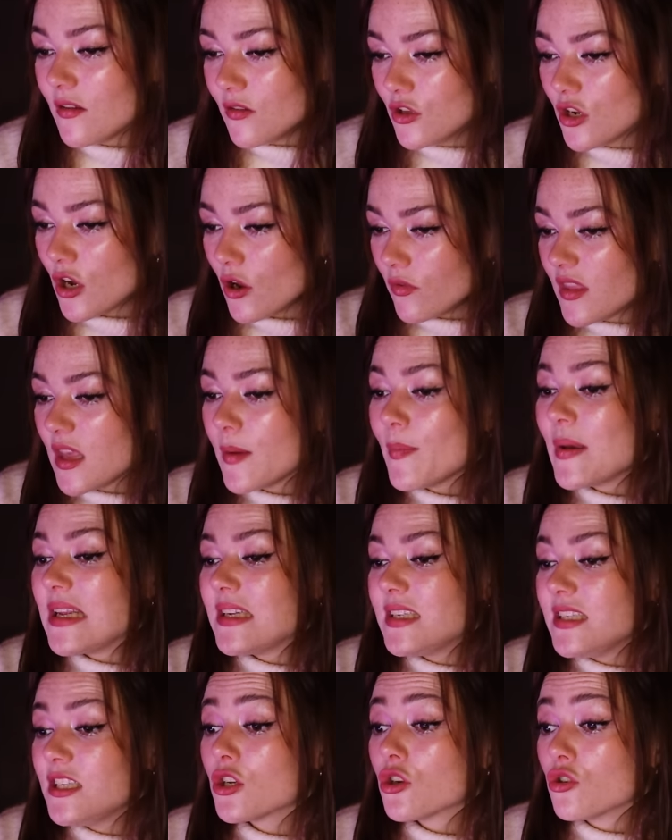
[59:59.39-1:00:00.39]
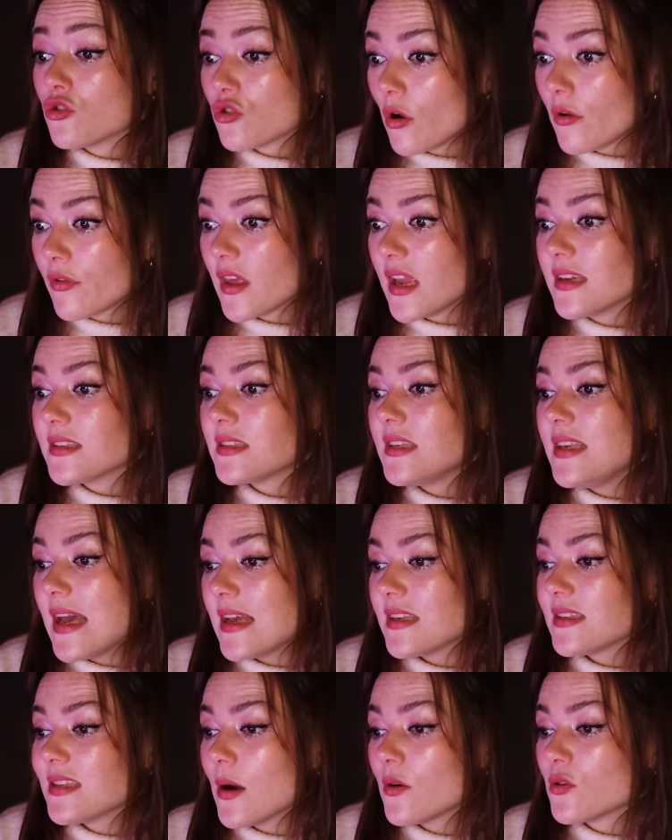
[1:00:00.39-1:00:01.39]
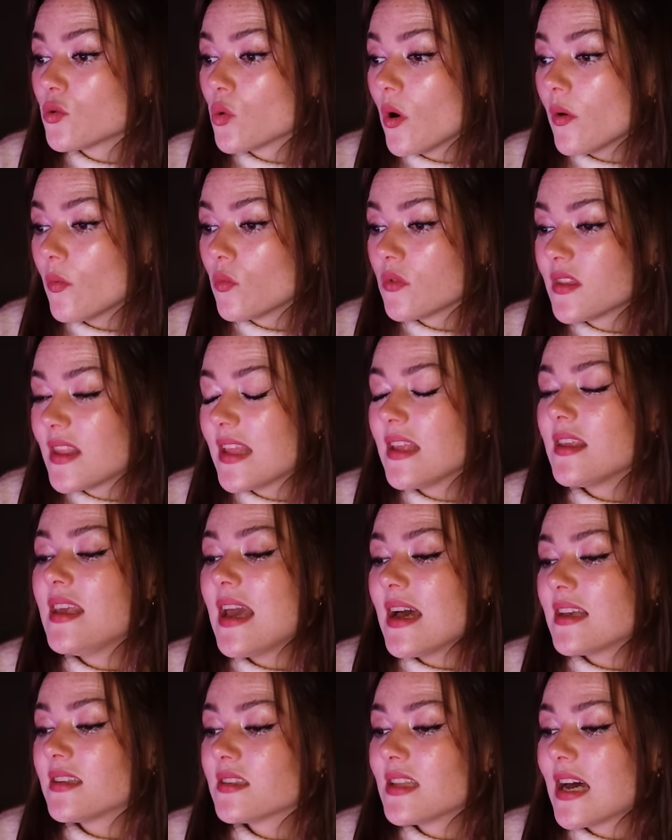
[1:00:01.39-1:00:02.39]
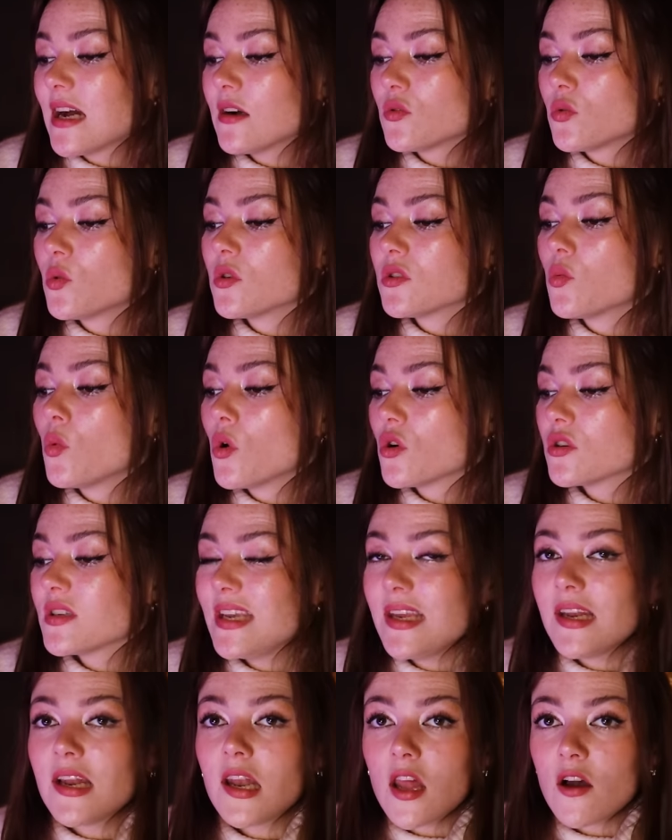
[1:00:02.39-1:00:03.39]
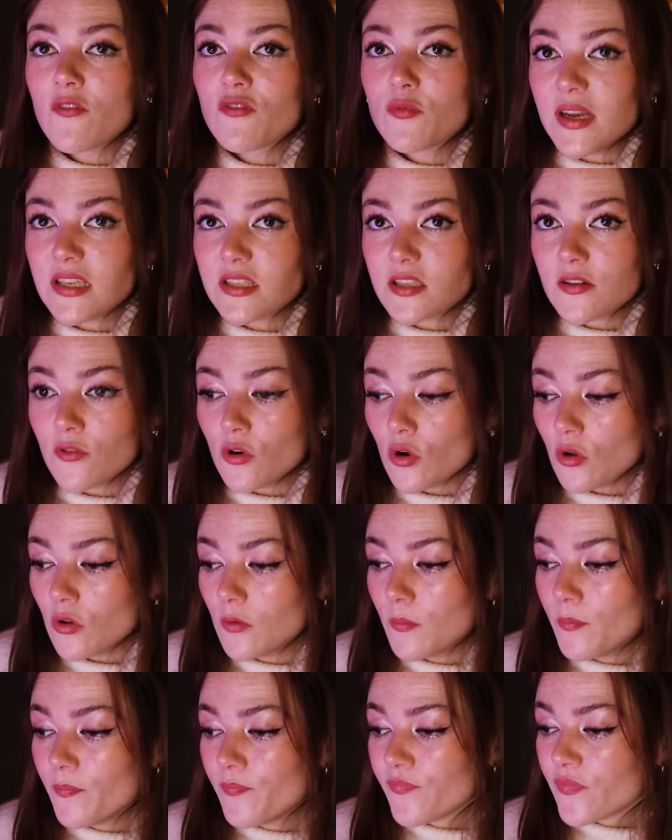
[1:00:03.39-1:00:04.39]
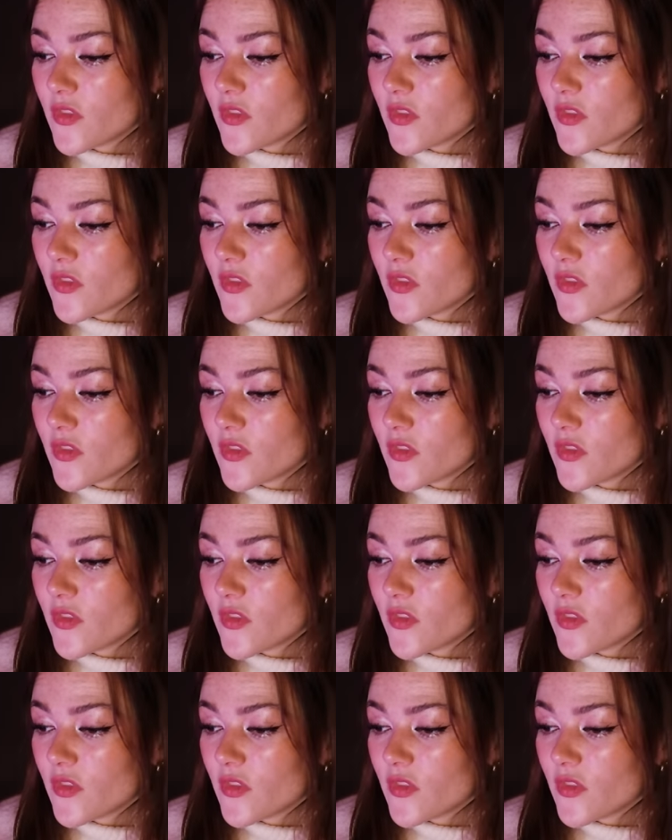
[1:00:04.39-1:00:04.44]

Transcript: you know, the ability to control things, yes, that was what he'd loved best of all.